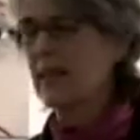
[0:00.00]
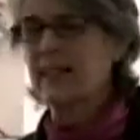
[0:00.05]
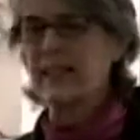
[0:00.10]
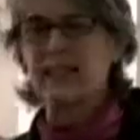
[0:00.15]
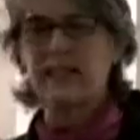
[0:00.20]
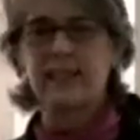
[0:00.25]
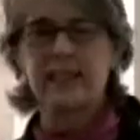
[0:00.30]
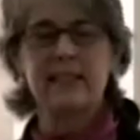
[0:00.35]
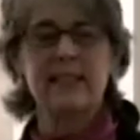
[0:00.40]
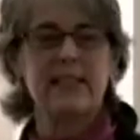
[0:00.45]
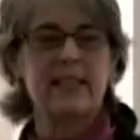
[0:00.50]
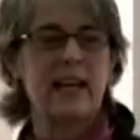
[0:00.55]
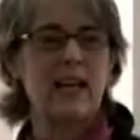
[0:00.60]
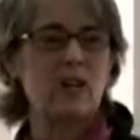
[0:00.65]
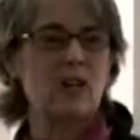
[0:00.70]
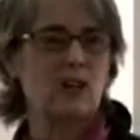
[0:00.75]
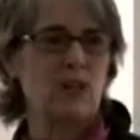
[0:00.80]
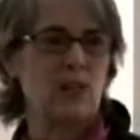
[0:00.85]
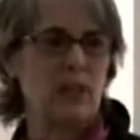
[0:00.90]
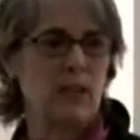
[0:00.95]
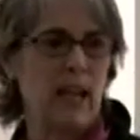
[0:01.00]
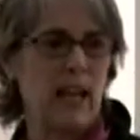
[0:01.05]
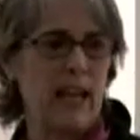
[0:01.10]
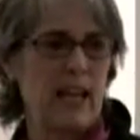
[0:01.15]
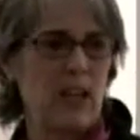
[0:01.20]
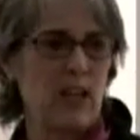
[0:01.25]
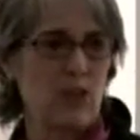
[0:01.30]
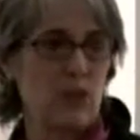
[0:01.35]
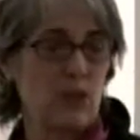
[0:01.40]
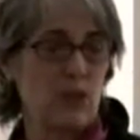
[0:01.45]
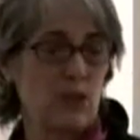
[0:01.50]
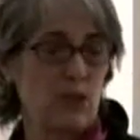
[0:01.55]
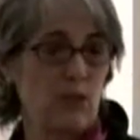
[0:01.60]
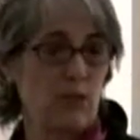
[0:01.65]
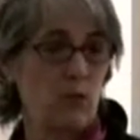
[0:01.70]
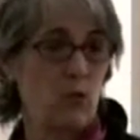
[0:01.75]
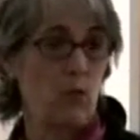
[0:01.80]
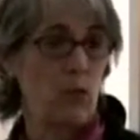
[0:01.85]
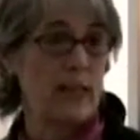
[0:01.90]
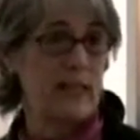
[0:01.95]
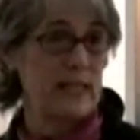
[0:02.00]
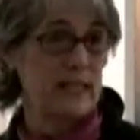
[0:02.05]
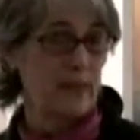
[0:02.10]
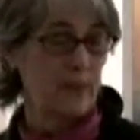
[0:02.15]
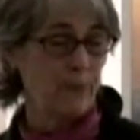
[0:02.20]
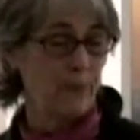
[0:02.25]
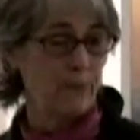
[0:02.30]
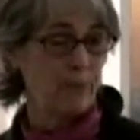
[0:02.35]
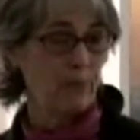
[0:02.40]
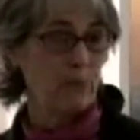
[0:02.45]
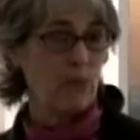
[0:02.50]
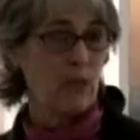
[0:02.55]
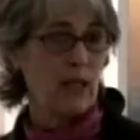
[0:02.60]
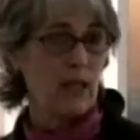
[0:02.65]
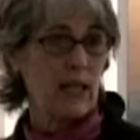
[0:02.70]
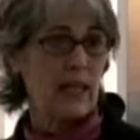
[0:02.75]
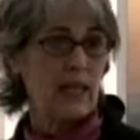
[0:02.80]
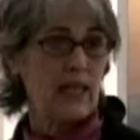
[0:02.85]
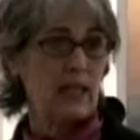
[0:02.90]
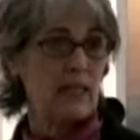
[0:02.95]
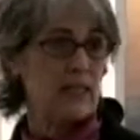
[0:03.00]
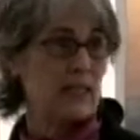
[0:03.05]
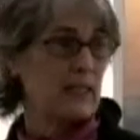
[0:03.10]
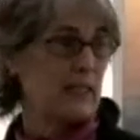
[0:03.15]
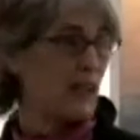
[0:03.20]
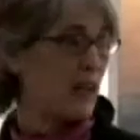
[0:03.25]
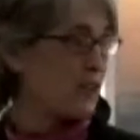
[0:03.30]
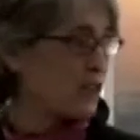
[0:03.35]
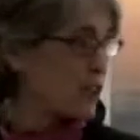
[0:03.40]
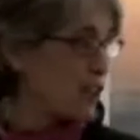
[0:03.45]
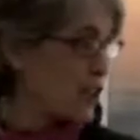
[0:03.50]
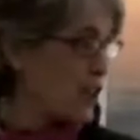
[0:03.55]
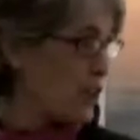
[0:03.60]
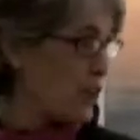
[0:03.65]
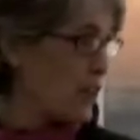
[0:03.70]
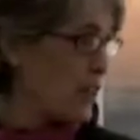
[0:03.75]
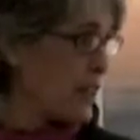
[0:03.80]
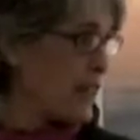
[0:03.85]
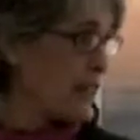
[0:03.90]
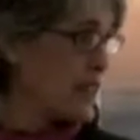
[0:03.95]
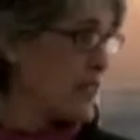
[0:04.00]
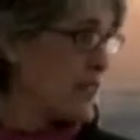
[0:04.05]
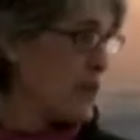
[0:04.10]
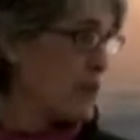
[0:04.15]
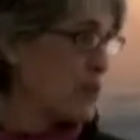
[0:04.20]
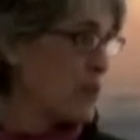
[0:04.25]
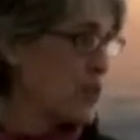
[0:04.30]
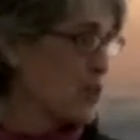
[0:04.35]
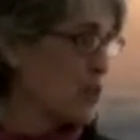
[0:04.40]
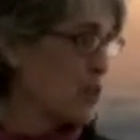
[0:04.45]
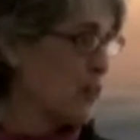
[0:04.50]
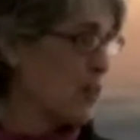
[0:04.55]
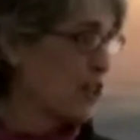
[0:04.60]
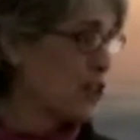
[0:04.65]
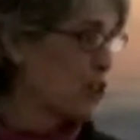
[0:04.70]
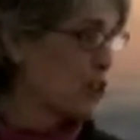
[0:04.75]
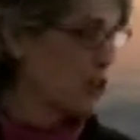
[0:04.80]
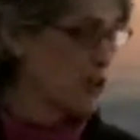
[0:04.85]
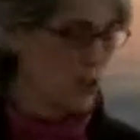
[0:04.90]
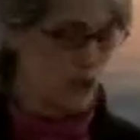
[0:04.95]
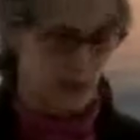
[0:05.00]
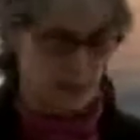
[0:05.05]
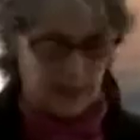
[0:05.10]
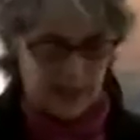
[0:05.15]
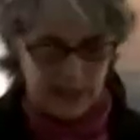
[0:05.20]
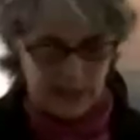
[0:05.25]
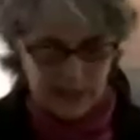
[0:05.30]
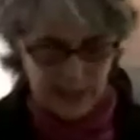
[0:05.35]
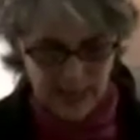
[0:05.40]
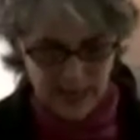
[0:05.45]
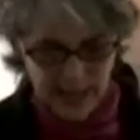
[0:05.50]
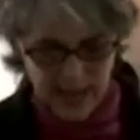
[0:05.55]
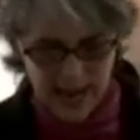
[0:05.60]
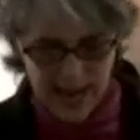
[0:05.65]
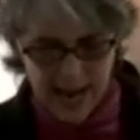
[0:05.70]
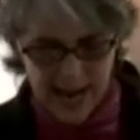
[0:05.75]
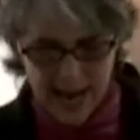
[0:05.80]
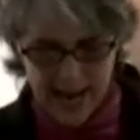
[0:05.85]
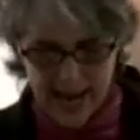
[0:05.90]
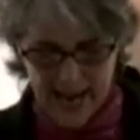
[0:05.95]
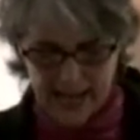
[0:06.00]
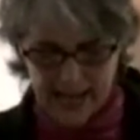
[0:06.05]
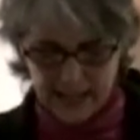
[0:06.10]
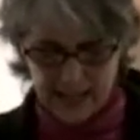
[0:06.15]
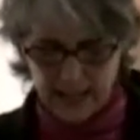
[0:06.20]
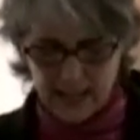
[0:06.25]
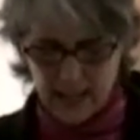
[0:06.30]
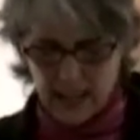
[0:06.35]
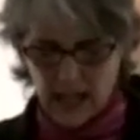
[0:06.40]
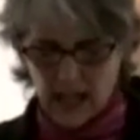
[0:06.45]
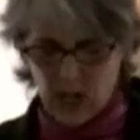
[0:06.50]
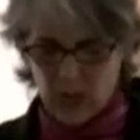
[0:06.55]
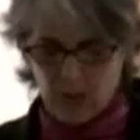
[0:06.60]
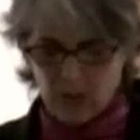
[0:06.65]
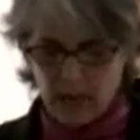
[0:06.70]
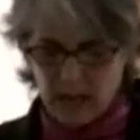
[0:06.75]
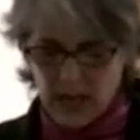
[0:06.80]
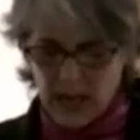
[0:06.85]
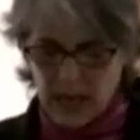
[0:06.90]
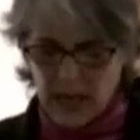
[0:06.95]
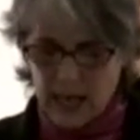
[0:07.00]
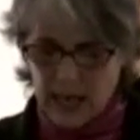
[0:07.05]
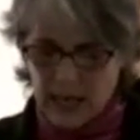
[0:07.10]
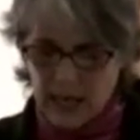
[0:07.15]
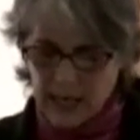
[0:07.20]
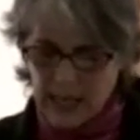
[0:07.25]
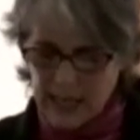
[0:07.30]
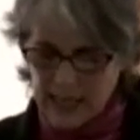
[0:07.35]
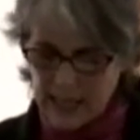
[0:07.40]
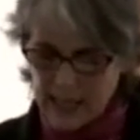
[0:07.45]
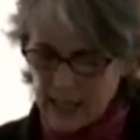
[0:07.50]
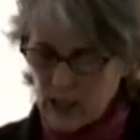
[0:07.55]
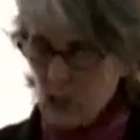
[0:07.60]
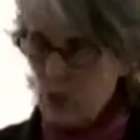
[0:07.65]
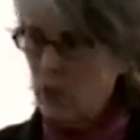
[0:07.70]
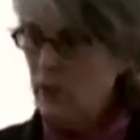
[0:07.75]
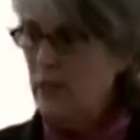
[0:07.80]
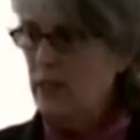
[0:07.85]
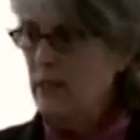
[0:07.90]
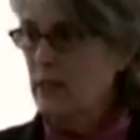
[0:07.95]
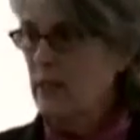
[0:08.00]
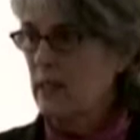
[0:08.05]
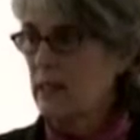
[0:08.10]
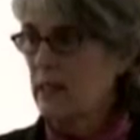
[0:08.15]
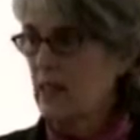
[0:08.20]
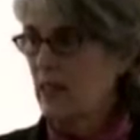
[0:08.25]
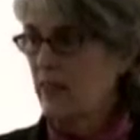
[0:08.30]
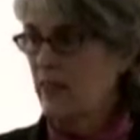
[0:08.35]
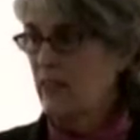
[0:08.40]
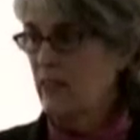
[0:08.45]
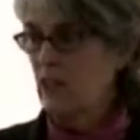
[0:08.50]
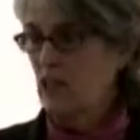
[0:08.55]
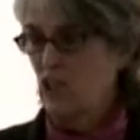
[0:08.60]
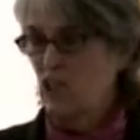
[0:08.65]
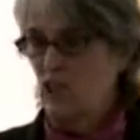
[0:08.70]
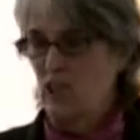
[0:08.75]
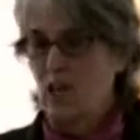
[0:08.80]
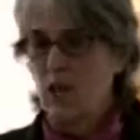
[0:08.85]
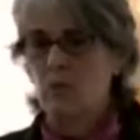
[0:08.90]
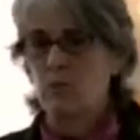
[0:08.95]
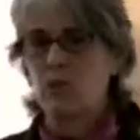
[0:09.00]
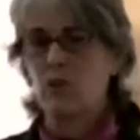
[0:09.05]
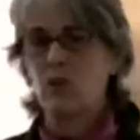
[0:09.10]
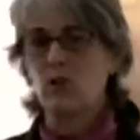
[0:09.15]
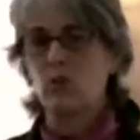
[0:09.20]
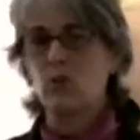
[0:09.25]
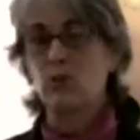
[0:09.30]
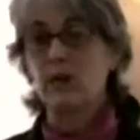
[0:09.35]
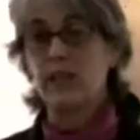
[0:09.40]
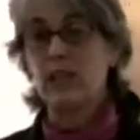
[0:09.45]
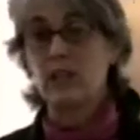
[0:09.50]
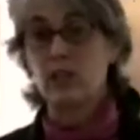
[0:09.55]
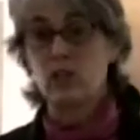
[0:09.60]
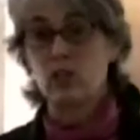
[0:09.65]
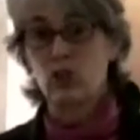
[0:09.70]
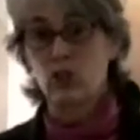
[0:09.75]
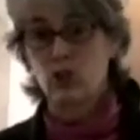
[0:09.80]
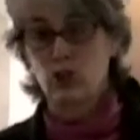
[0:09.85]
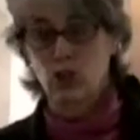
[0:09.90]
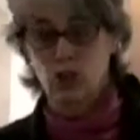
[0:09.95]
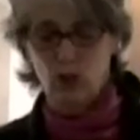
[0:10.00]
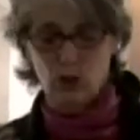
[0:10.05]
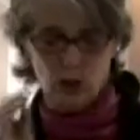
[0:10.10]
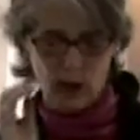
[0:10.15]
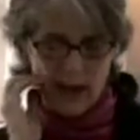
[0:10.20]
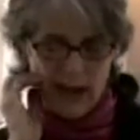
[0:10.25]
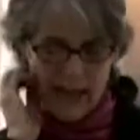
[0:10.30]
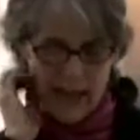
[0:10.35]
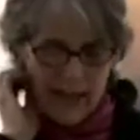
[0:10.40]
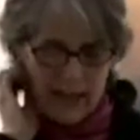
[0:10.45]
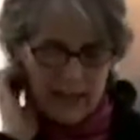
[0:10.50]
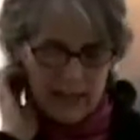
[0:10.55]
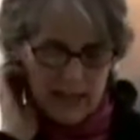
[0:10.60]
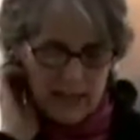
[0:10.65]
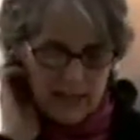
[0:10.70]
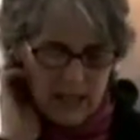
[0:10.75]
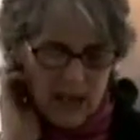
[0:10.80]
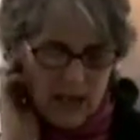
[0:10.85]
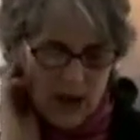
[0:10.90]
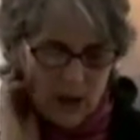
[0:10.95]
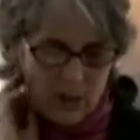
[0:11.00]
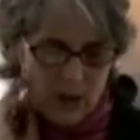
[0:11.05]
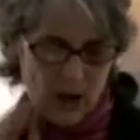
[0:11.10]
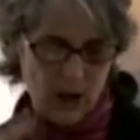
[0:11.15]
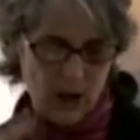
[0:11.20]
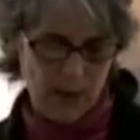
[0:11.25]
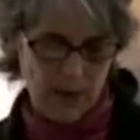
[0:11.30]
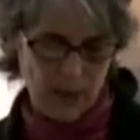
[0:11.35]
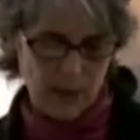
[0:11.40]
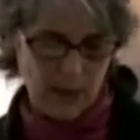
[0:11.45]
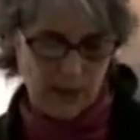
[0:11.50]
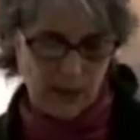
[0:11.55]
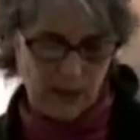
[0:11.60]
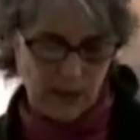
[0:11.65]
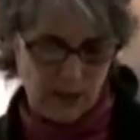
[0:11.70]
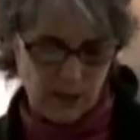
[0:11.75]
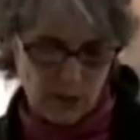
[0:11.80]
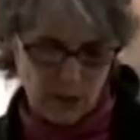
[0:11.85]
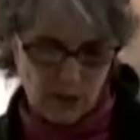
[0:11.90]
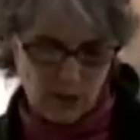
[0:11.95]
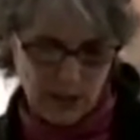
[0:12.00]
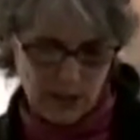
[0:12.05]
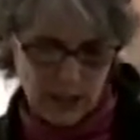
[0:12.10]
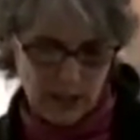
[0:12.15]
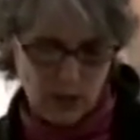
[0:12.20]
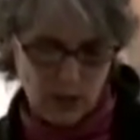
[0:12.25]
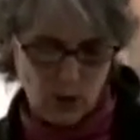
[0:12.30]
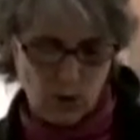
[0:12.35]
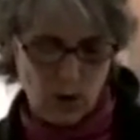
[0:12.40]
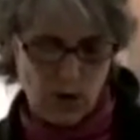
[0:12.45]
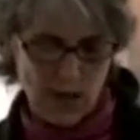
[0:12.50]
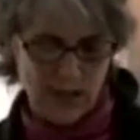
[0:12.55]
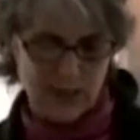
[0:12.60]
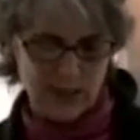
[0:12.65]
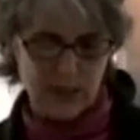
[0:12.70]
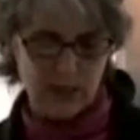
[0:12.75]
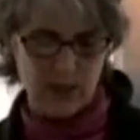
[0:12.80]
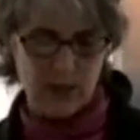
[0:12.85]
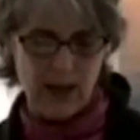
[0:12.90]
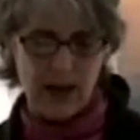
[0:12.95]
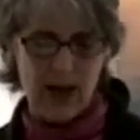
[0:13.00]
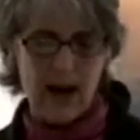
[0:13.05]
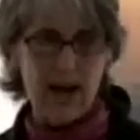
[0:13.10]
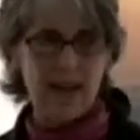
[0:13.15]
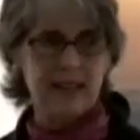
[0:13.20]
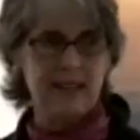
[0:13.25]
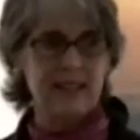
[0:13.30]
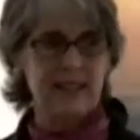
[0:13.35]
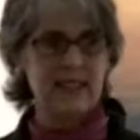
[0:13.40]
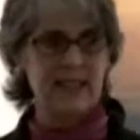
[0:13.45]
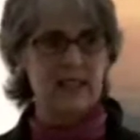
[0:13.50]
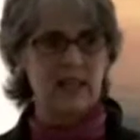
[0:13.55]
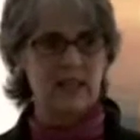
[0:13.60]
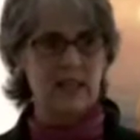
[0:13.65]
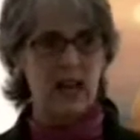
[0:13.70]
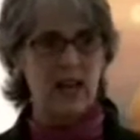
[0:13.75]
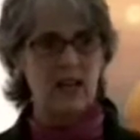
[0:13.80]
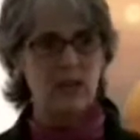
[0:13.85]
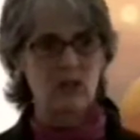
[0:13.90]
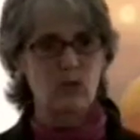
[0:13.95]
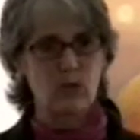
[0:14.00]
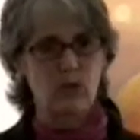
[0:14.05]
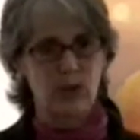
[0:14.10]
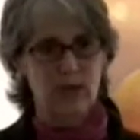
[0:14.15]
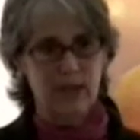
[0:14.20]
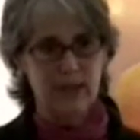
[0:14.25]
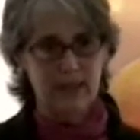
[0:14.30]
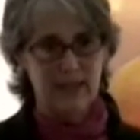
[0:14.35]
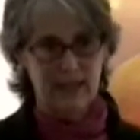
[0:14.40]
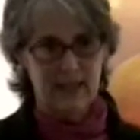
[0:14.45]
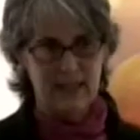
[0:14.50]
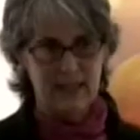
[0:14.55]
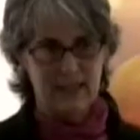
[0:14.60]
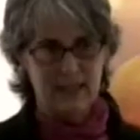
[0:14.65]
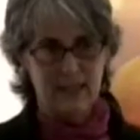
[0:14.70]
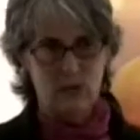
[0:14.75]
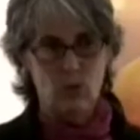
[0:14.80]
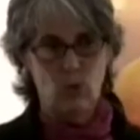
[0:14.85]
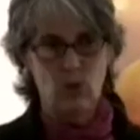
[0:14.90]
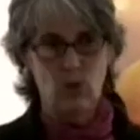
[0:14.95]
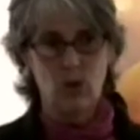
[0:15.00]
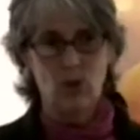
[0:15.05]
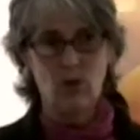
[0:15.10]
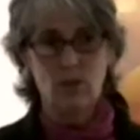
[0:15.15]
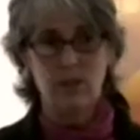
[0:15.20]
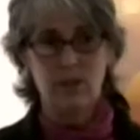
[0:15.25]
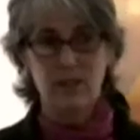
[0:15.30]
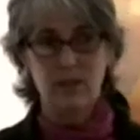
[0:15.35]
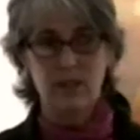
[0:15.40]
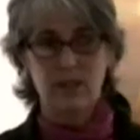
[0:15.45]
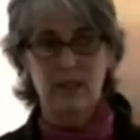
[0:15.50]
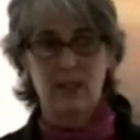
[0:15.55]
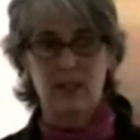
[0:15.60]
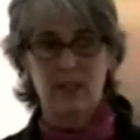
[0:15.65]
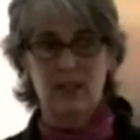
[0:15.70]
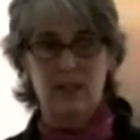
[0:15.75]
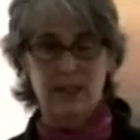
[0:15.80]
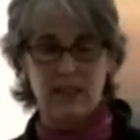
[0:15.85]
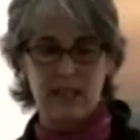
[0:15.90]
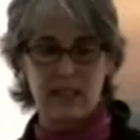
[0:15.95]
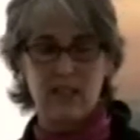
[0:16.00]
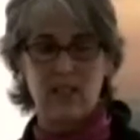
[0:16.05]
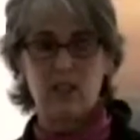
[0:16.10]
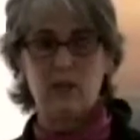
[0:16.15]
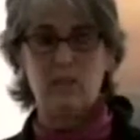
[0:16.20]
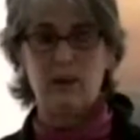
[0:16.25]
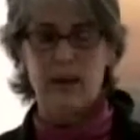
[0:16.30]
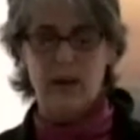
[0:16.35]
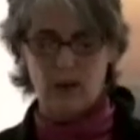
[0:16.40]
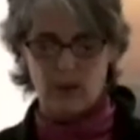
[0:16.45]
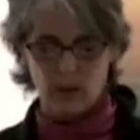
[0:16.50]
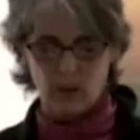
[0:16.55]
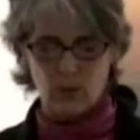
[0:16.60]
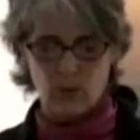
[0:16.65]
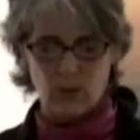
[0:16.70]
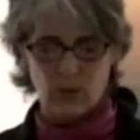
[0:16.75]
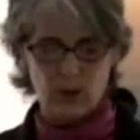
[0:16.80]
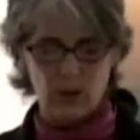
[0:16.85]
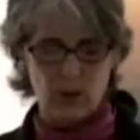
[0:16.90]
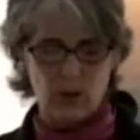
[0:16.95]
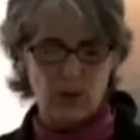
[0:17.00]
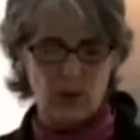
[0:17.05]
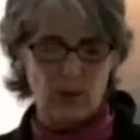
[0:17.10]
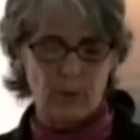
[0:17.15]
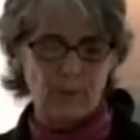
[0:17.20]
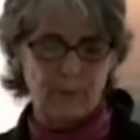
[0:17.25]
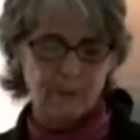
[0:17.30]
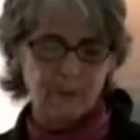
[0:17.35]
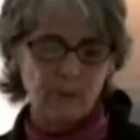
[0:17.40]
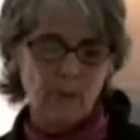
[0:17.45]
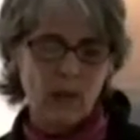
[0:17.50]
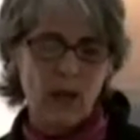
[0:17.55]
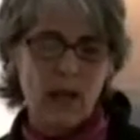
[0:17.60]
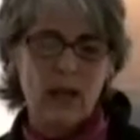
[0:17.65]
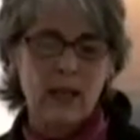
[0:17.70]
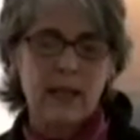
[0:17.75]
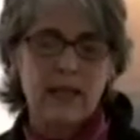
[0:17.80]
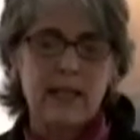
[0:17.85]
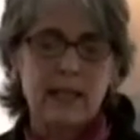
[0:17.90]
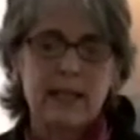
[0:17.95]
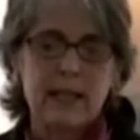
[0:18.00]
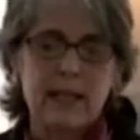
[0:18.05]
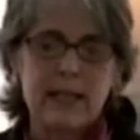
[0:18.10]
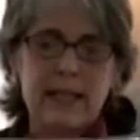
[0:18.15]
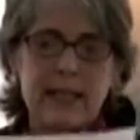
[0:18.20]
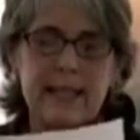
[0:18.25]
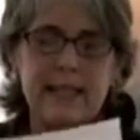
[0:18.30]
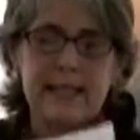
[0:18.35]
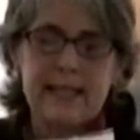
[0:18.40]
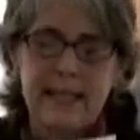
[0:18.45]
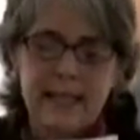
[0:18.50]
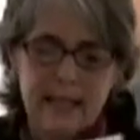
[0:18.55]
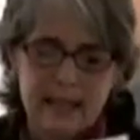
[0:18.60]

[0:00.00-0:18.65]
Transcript: like 6,000 acres of wheat in South Dakota. His name is Fred Kirschman, and he's written a definition. I'm going to read it to you, and maybe I'll even read it twice, but this is kind of what I'd like to work with and thinking about it with you. He